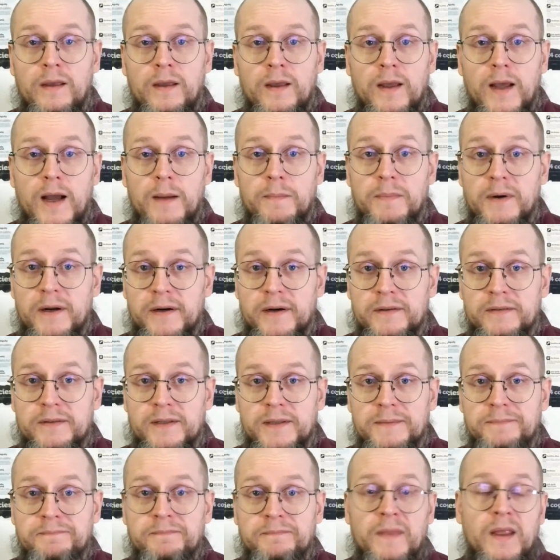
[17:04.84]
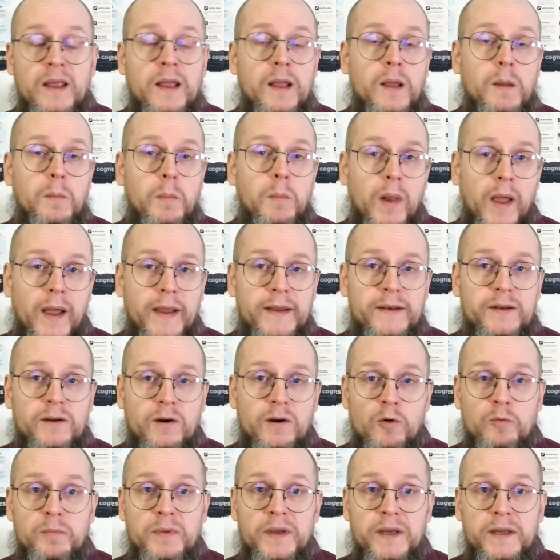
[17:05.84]
Apparently, blind
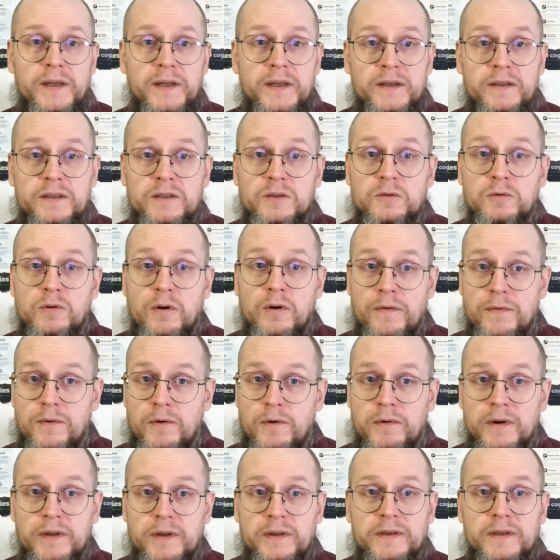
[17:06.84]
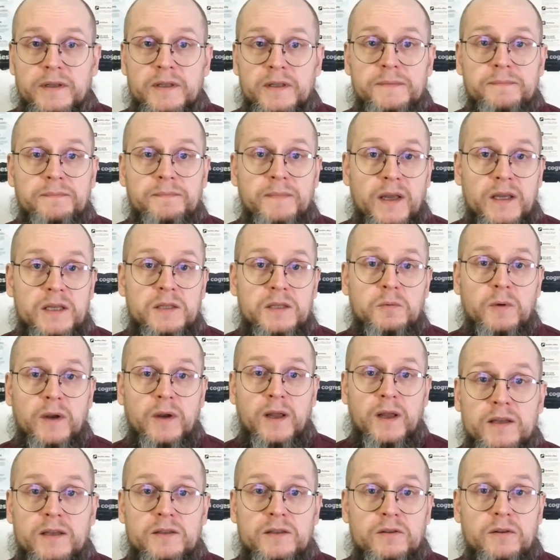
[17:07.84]
obedience to authorities, as well
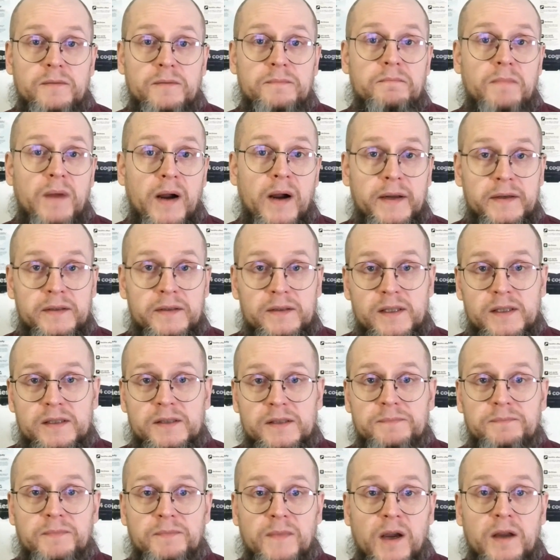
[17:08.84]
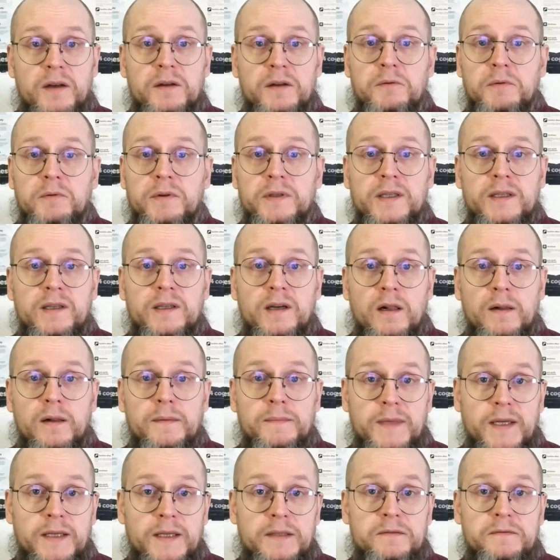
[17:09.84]
a mindless, uncritical,
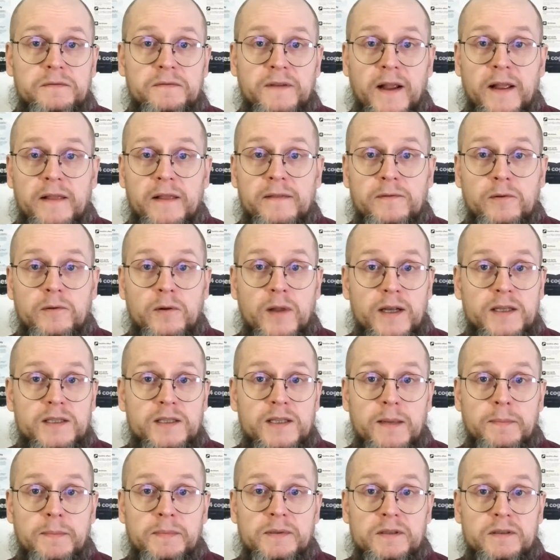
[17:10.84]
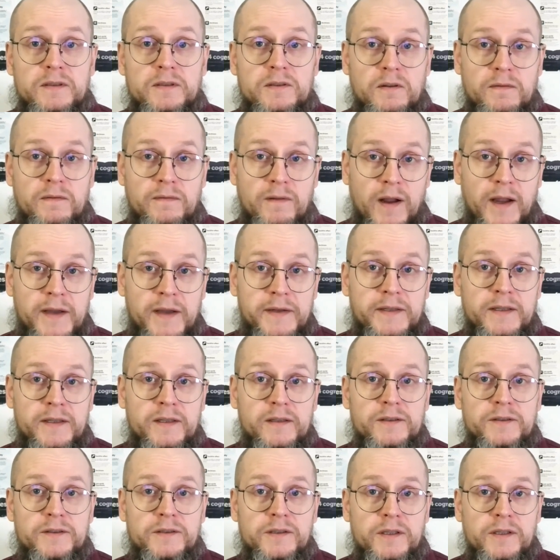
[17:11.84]
and faithful acceptance of
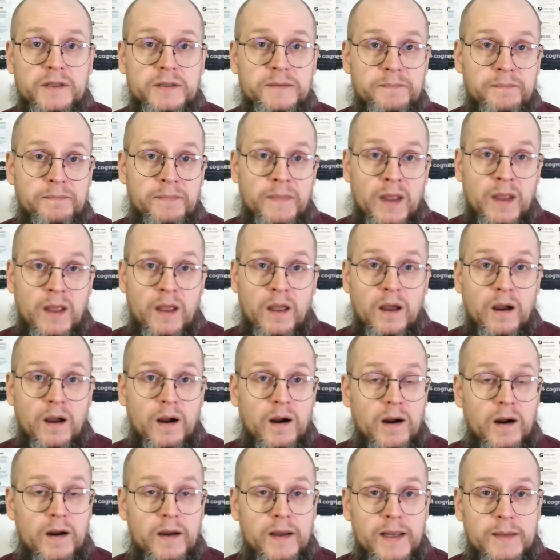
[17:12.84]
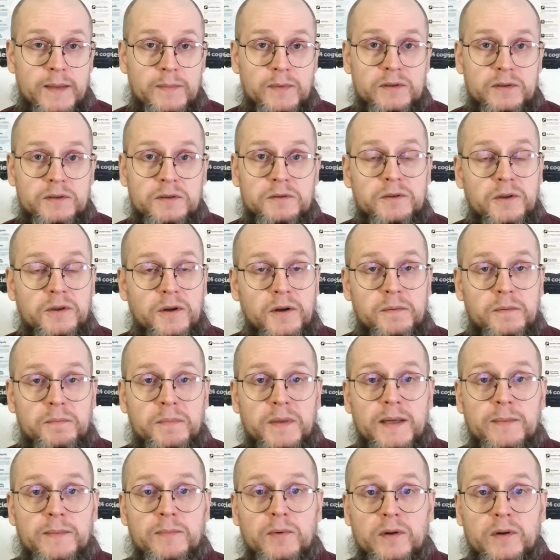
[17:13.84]
ideologies, are able to turn
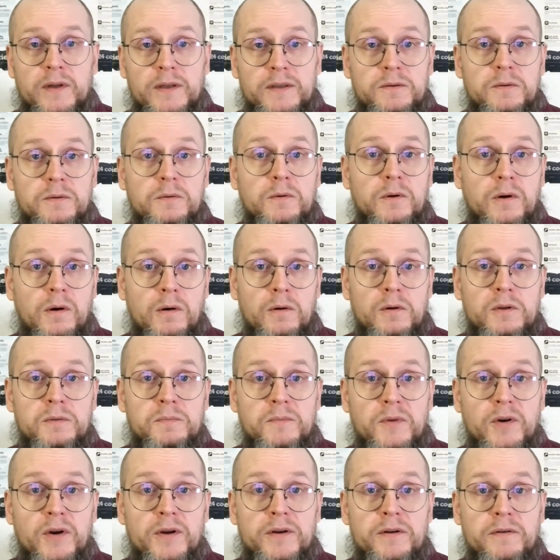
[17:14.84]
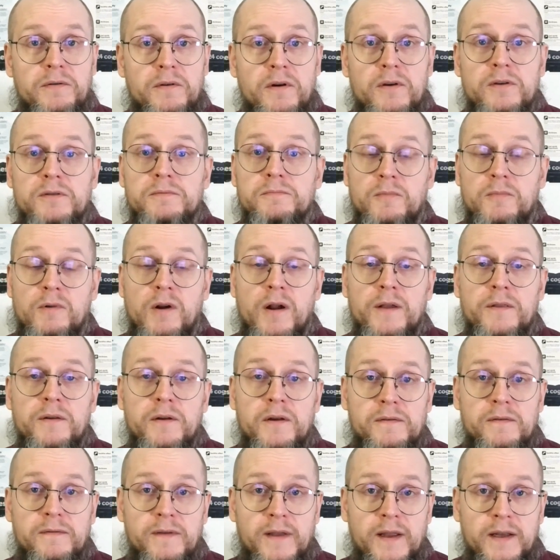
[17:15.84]
people into cold murderers rather
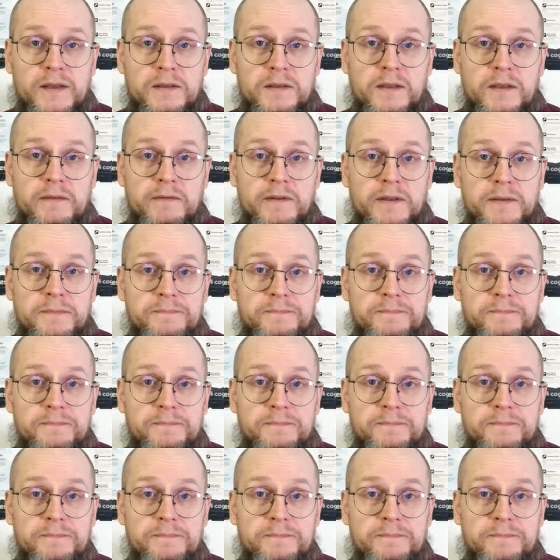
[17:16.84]
effectively.